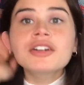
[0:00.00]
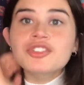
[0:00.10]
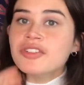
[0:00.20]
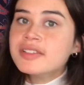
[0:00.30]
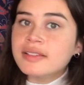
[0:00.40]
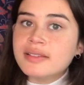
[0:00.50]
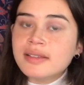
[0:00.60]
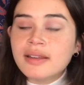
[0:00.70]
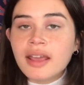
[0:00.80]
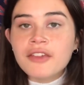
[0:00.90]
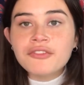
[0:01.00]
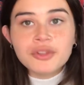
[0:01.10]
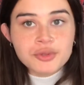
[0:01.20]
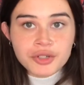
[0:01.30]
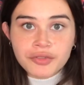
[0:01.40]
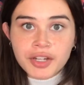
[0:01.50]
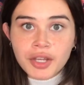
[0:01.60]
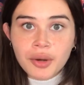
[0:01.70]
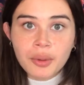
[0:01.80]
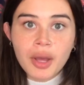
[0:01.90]
addressing this in a future
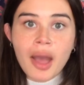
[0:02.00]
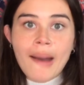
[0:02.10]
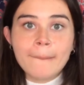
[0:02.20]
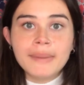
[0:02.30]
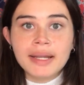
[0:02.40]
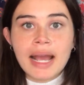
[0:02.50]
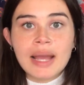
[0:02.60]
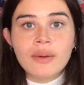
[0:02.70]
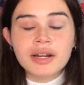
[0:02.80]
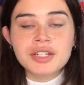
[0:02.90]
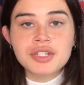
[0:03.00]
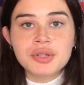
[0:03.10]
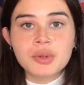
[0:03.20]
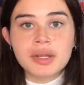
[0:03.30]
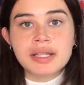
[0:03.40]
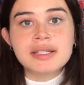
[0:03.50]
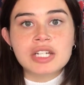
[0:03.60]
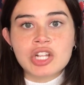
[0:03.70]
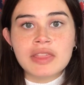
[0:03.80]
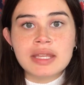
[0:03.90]
video, but I wanted to quickly
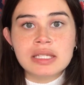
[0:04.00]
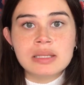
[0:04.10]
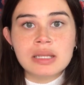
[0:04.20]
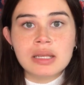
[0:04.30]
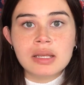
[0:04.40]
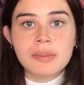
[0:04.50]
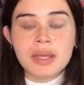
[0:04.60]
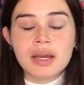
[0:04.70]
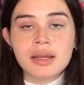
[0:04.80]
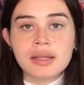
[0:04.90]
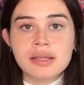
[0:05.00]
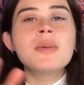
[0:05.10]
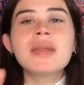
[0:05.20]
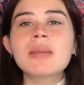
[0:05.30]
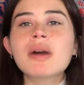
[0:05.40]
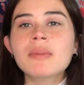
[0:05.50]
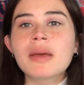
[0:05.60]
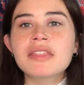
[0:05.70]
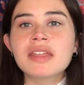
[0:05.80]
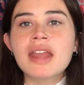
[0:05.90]
touch on this because the Minnie Maud
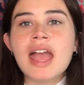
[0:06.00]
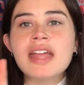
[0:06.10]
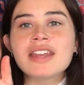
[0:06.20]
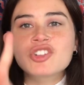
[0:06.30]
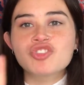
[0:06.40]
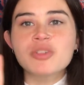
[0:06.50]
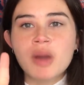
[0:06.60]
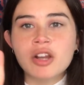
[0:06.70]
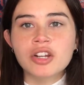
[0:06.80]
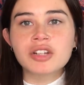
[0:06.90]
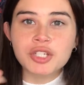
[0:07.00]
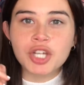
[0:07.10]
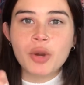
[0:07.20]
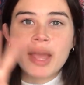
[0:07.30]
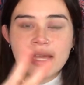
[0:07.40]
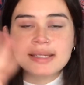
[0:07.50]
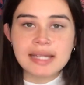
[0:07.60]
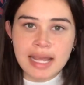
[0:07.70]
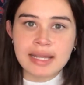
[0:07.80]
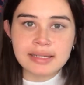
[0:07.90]
method and extreme hunger go hand in
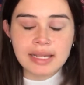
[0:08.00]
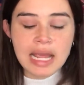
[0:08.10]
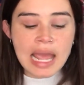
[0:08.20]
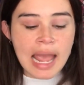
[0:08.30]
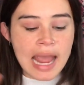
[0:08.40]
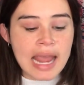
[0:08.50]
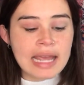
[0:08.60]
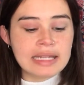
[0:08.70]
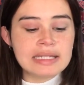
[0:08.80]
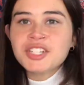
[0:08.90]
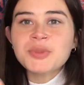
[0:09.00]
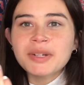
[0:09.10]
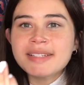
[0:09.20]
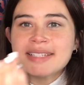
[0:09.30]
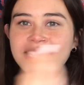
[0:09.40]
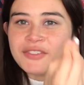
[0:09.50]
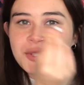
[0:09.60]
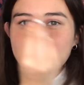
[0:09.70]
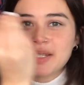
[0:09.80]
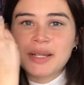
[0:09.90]
hand. And I just wanted to give
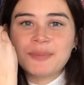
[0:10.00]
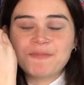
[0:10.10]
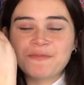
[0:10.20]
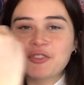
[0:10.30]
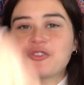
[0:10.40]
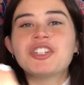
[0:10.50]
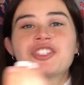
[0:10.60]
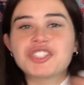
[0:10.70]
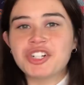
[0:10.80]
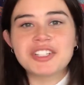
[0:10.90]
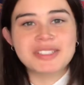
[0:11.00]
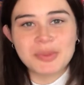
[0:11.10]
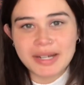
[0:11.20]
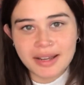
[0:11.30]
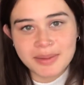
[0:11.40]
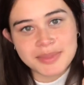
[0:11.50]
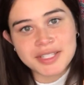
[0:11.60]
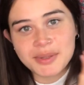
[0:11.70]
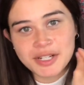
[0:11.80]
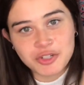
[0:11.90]
you some reassurance when it comes
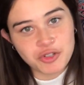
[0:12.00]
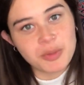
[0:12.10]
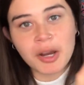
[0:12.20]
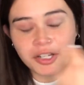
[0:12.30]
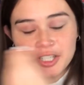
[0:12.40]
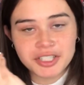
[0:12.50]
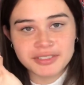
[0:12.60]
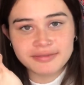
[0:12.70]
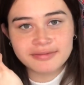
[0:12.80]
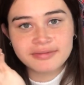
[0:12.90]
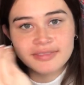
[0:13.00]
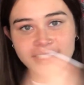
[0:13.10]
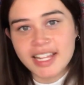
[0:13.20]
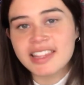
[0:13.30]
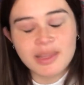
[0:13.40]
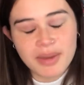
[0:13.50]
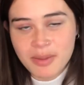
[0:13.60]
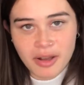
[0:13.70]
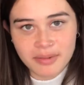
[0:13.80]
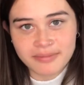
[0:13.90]
to extreme hunger in the Minnie
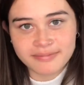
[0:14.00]
Maud